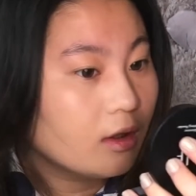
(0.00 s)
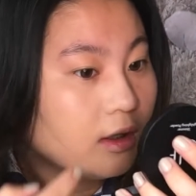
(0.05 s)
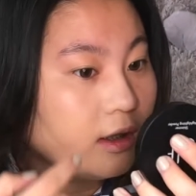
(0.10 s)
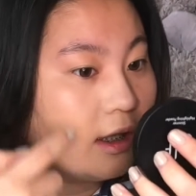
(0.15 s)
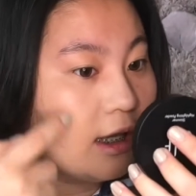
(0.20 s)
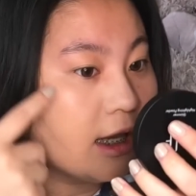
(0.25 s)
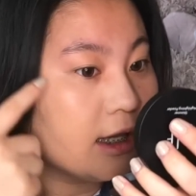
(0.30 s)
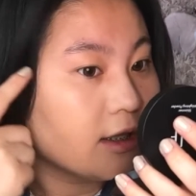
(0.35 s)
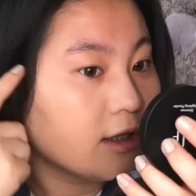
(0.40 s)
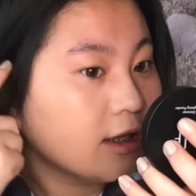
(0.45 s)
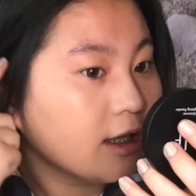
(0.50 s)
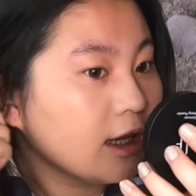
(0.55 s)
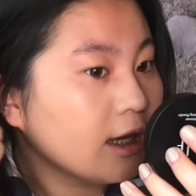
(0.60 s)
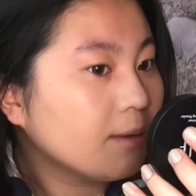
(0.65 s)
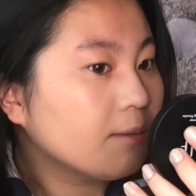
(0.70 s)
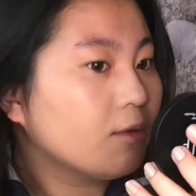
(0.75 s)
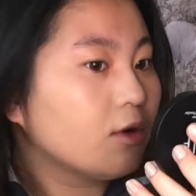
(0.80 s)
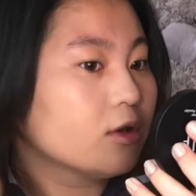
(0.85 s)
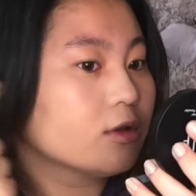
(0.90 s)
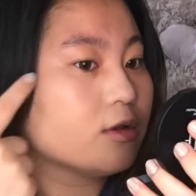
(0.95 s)
the other thing
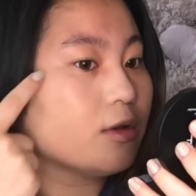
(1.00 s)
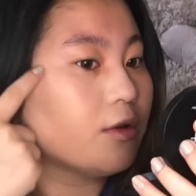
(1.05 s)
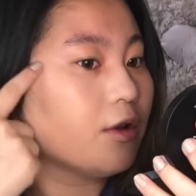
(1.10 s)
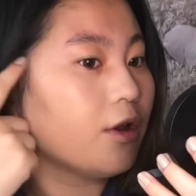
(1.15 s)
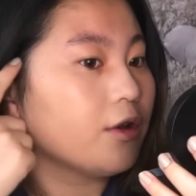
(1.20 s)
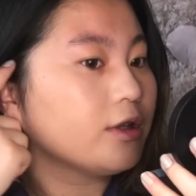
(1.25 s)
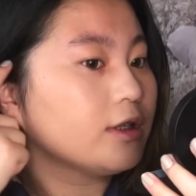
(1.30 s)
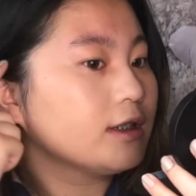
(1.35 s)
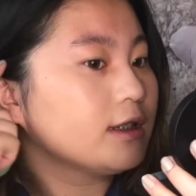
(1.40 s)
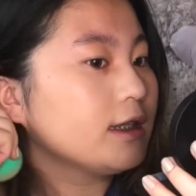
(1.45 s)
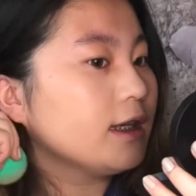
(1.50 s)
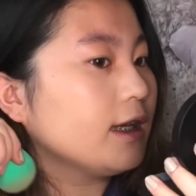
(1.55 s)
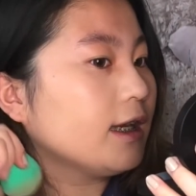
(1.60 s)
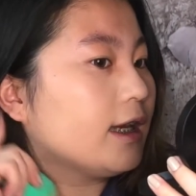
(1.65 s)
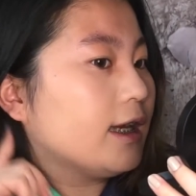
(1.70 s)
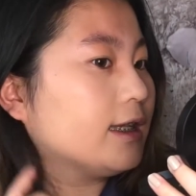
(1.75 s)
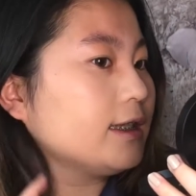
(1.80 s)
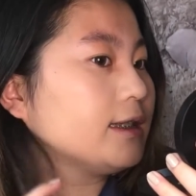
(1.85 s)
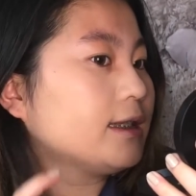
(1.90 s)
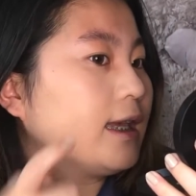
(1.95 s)
I'm also noticing
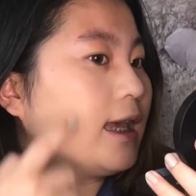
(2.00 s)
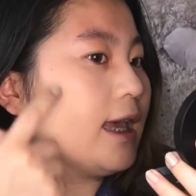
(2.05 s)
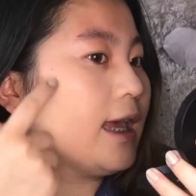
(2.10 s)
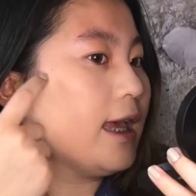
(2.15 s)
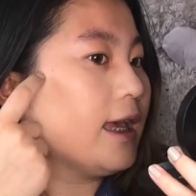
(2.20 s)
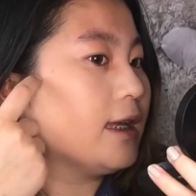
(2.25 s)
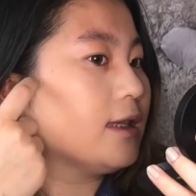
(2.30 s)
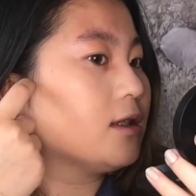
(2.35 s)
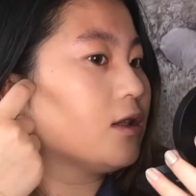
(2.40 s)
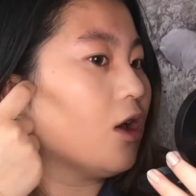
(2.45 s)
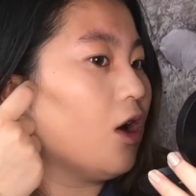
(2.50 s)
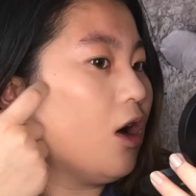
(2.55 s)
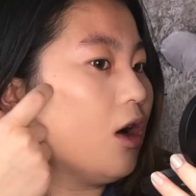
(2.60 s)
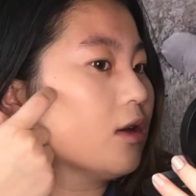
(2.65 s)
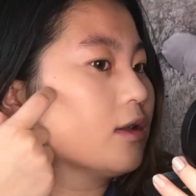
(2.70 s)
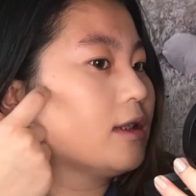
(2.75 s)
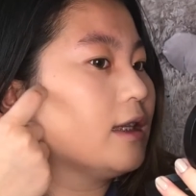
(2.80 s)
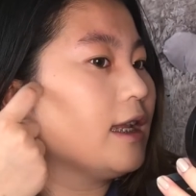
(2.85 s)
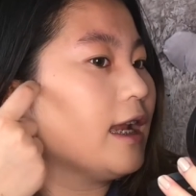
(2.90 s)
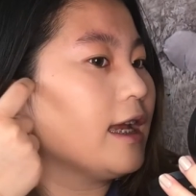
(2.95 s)
is it's
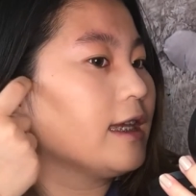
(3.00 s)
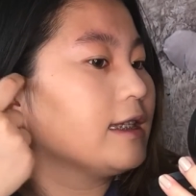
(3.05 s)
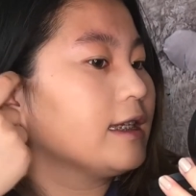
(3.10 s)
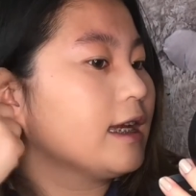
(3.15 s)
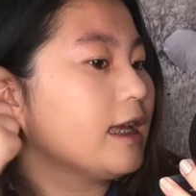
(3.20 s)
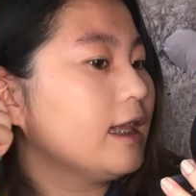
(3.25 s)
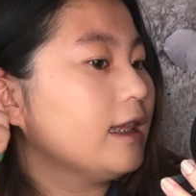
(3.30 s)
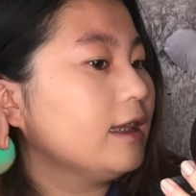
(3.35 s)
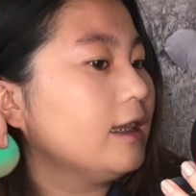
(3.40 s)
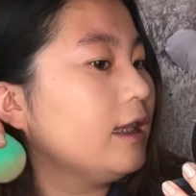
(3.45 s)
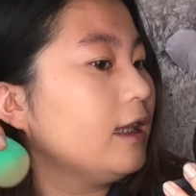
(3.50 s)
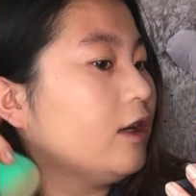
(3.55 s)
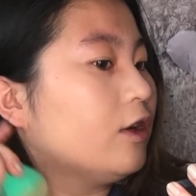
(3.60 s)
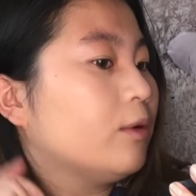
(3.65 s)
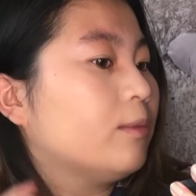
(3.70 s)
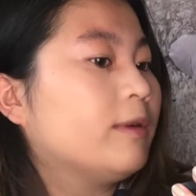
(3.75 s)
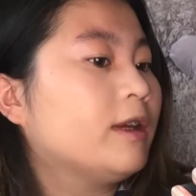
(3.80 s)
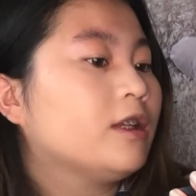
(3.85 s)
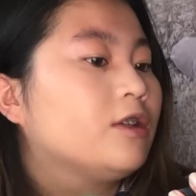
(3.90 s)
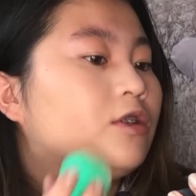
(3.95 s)
oxidizing a
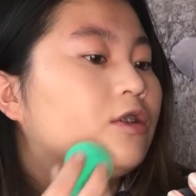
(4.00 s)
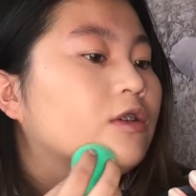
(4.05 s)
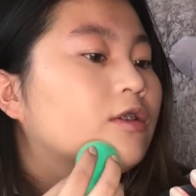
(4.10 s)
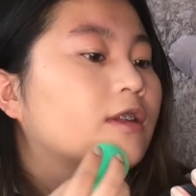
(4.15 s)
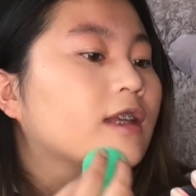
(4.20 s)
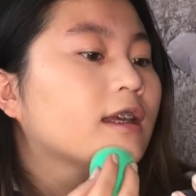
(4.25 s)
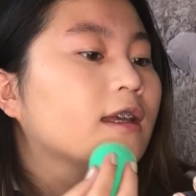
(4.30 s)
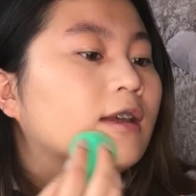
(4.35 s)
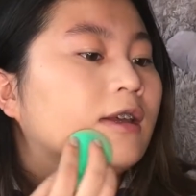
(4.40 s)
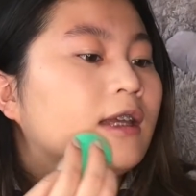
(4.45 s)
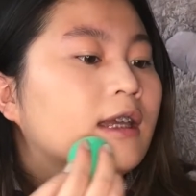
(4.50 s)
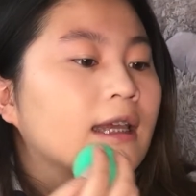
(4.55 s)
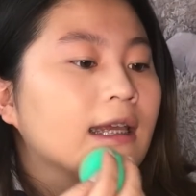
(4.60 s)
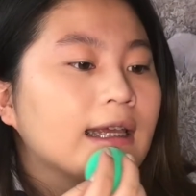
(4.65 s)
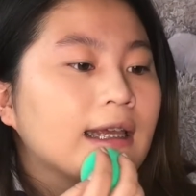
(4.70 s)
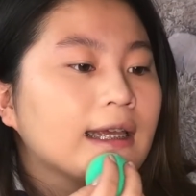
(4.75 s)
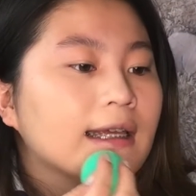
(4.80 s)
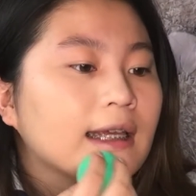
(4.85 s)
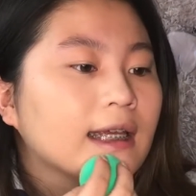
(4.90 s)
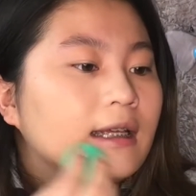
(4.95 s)
little bit to the
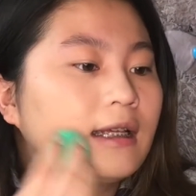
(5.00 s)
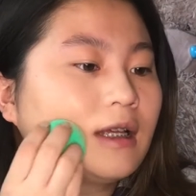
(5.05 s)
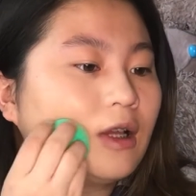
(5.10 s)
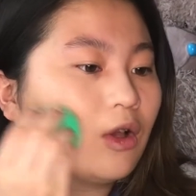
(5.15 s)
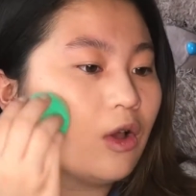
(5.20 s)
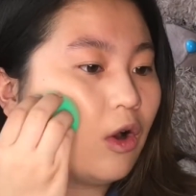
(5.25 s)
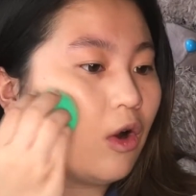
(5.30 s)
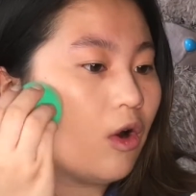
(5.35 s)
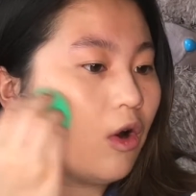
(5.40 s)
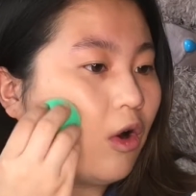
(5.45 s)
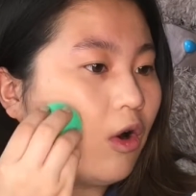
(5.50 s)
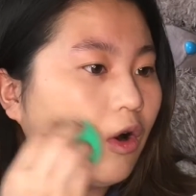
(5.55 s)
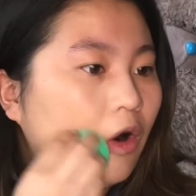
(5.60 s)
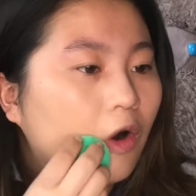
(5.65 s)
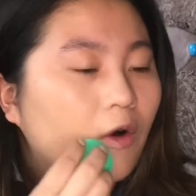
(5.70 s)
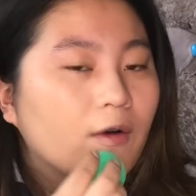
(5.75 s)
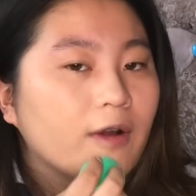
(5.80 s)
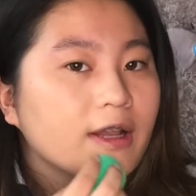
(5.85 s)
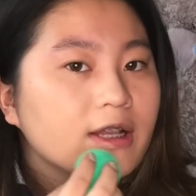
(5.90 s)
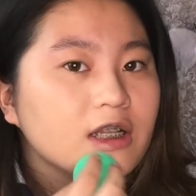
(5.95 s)

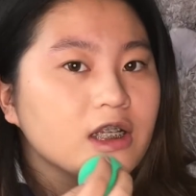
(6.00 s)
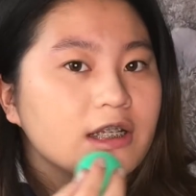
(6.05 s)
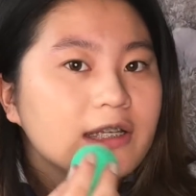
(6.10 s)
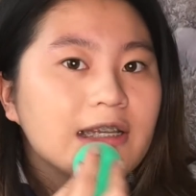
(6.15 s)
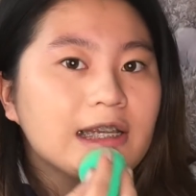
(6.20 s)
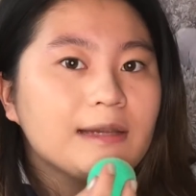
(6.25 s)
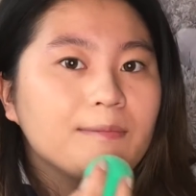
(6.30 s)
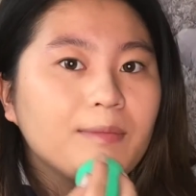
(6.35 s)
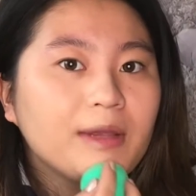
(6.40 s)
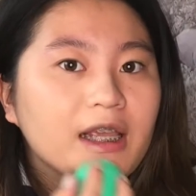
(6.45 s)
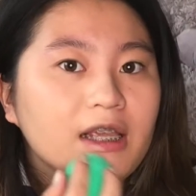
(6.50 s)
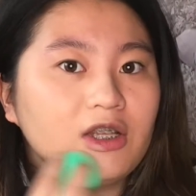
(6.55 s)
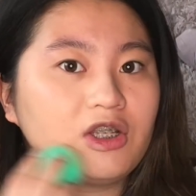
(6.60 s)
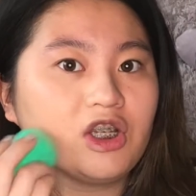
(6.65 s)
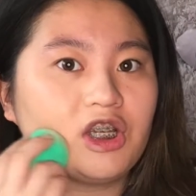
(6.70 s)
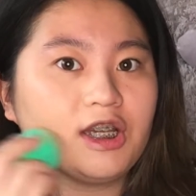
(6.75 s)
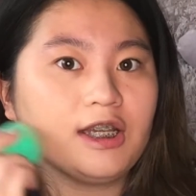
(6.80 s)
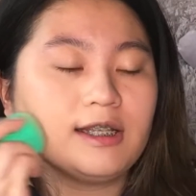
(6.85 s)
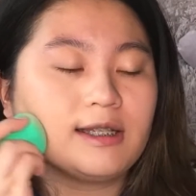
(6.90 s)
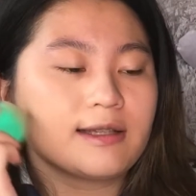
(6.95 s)
orangey
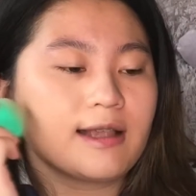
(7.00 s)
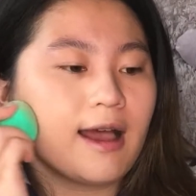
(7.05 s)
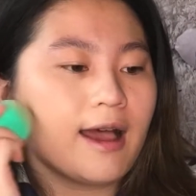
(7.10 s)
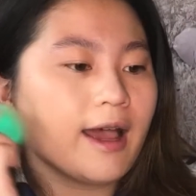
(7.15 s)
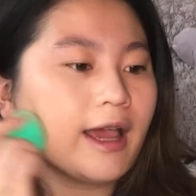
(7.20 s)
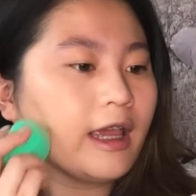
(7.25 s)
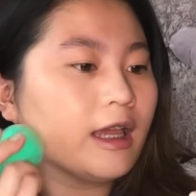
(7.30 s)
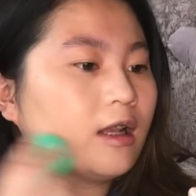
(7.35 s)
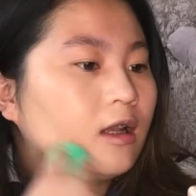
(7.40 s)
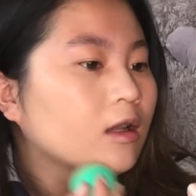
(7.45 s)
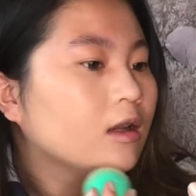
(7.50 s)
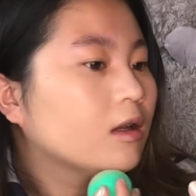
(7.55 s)
peachy side.